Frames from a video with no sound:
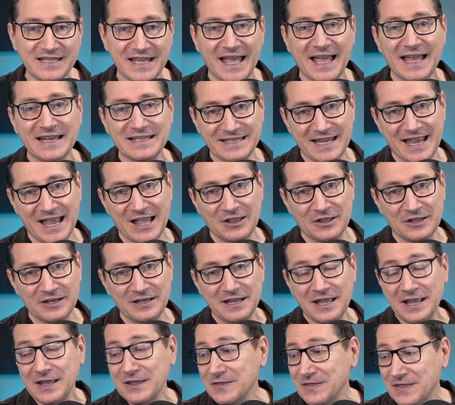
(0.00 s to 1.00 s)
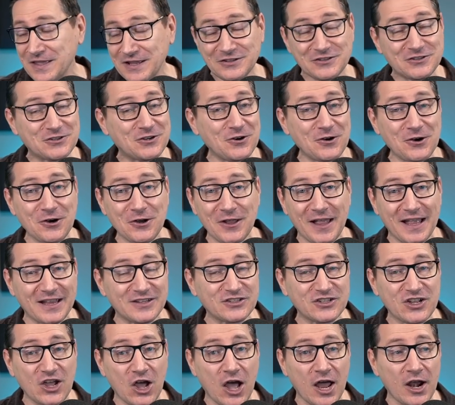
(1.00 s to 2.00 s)
to add talent. This girl
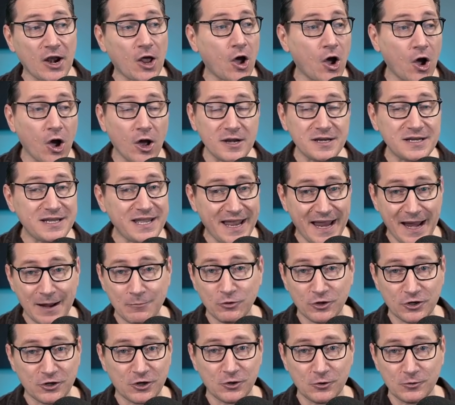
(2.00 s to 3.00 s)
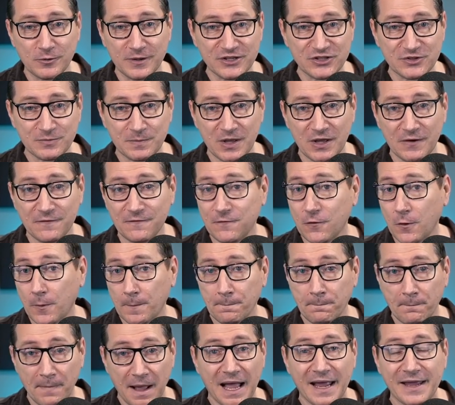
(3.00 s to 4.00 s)
has got on-camera charisma for
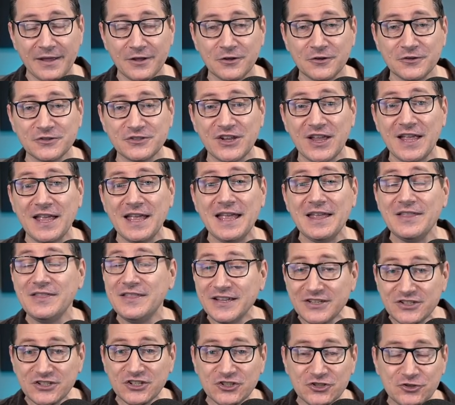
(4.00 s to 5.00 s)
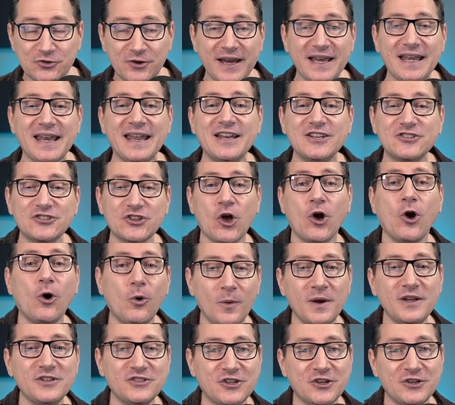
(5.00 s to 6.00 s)
miles. This is great, and it's
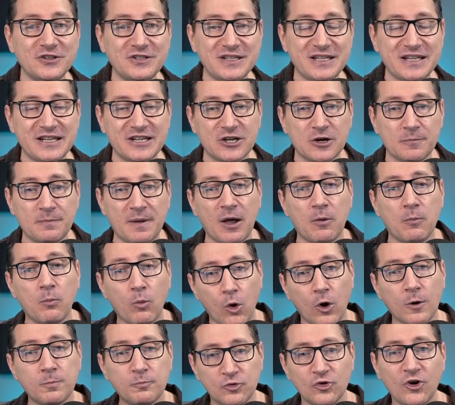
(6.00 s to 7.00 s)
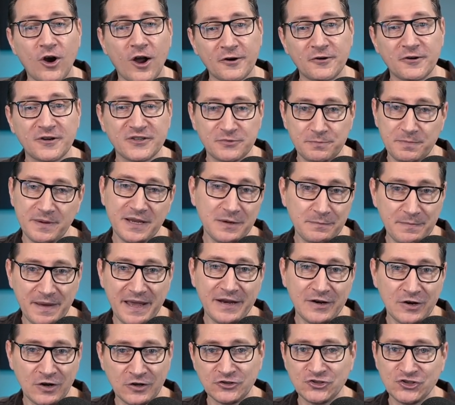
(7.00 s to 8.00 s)
always good to hear about more progress being
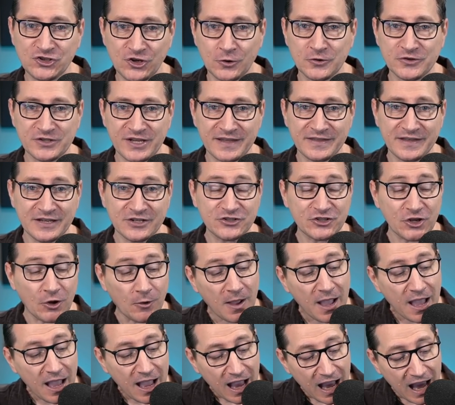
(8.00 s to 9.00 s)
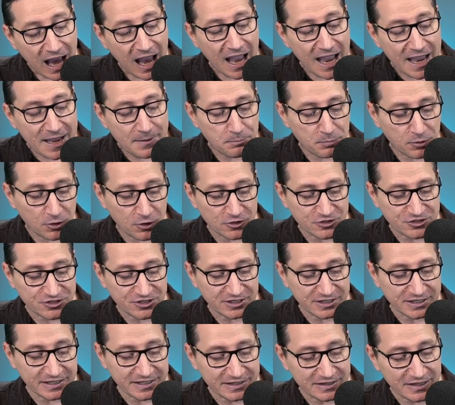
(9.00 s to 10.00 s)
made on shows like this. So I
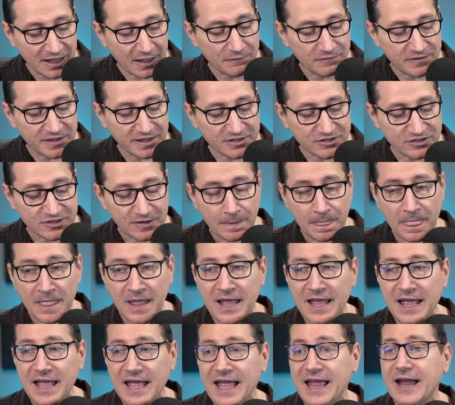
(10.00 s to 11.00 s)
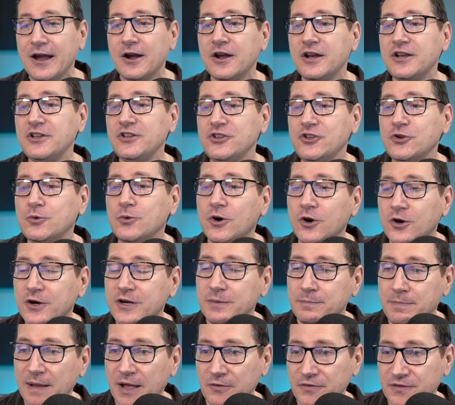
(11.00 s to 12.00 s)
personally love this. Aaron, you heard
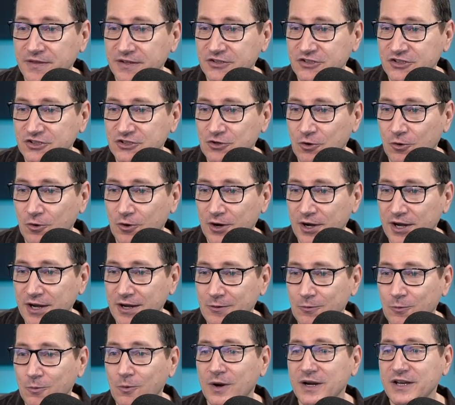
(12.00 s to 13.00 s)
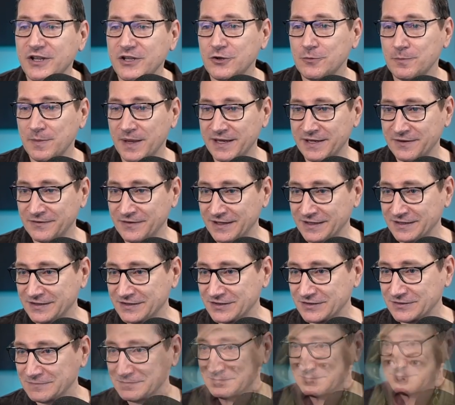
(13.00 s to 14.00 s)
about this story. What do you make of this?